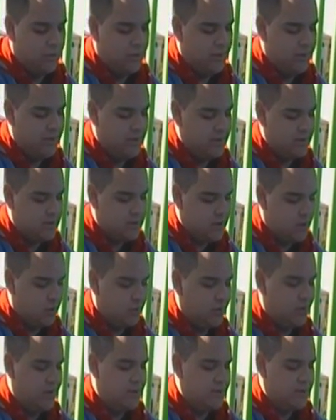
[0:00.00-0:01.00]
Newlands
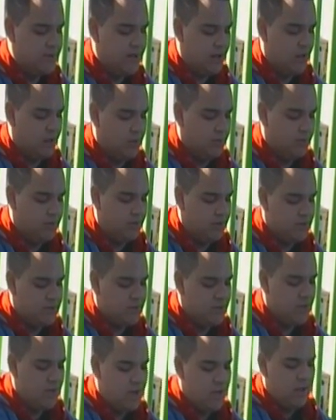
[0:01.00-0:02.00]
arranged the
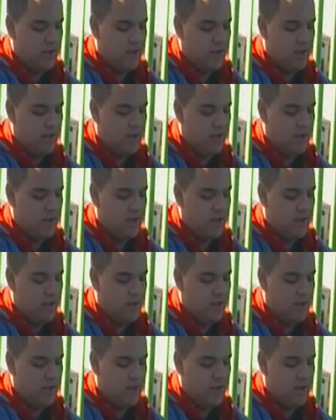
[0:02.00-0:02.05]
elements